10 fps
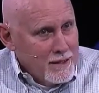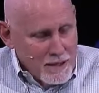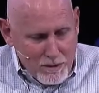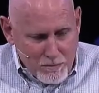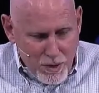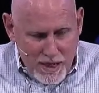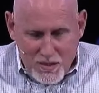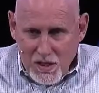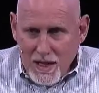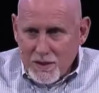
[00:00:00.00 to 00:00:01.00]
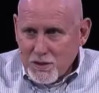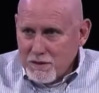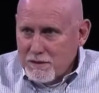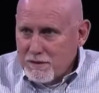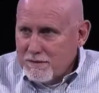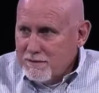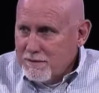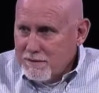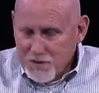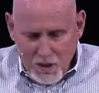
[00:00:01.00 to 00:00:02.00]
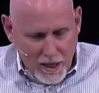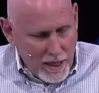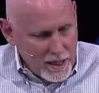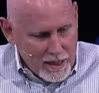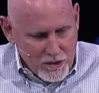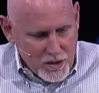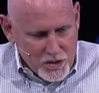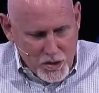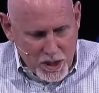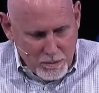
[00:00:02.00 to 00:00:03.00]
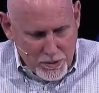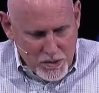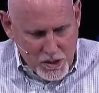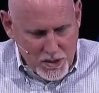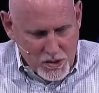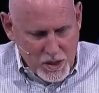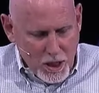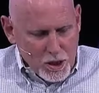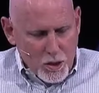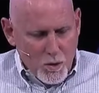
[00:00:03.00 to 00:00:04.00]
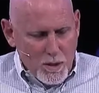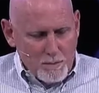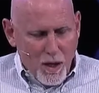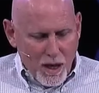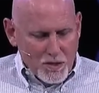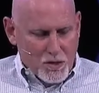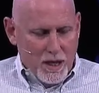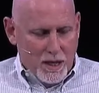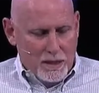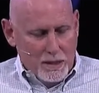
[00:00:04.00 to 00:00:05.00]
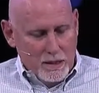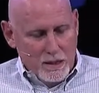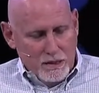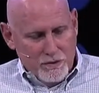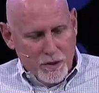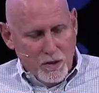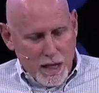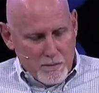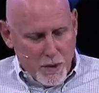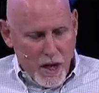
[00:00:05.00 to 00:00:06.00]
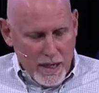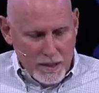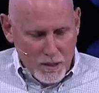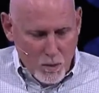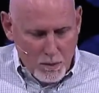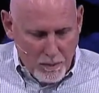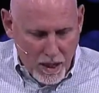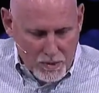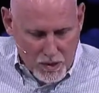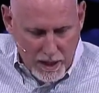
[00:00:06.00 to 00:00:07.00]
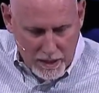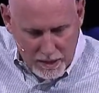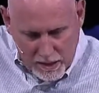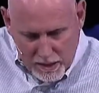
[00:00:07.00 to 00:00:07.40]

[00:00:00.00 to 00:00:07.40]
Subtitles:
I love Brian's attitude. He's going to hang in there. He's going to persist. Look at what Paul said. If you don't like Brian, look at what Paul said.